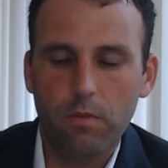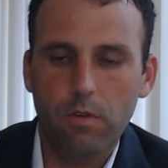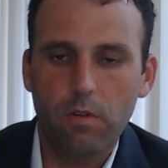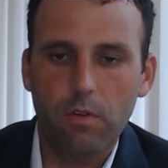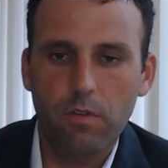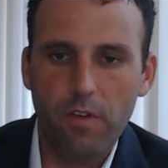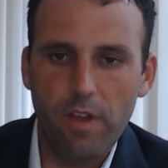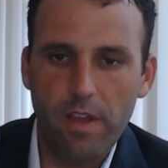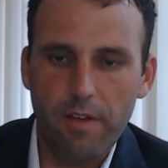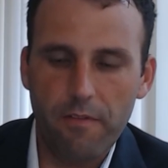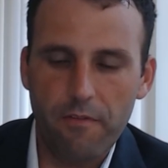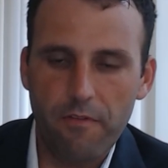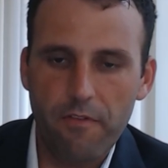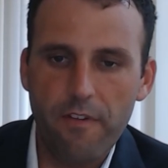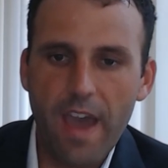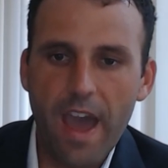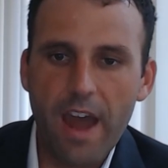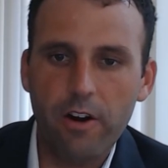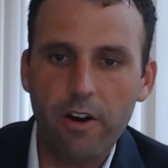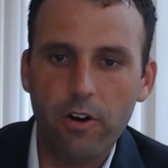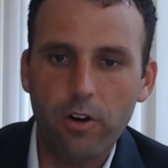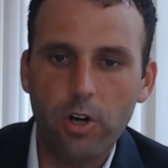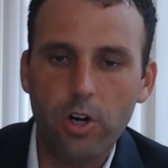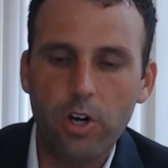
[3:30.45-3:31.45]
a
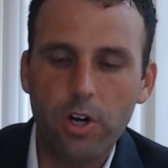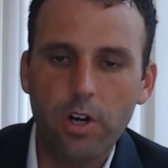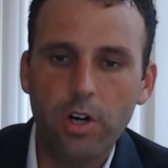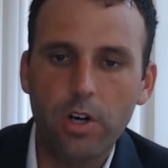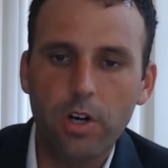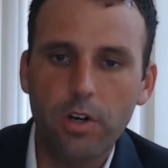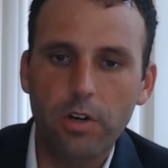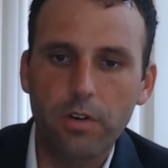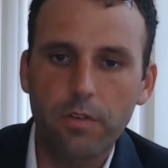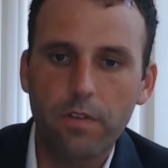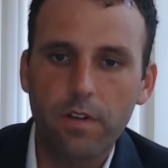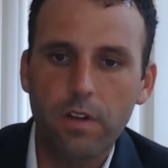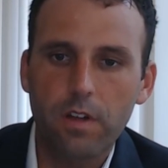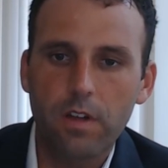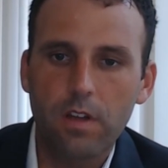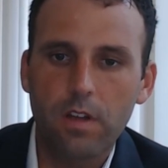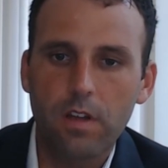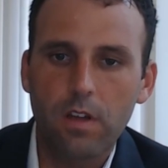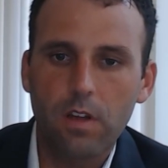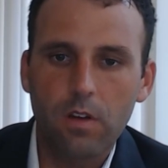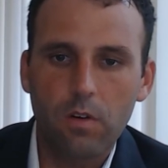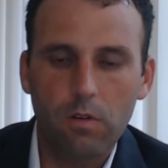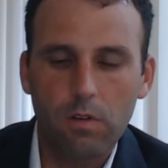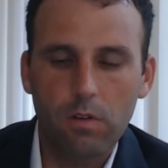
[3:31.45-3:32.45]
fatter curve
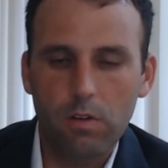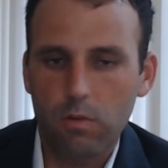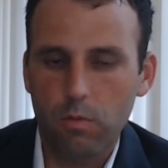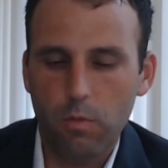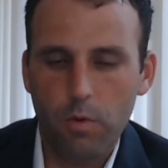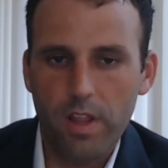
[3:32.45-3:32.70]
is when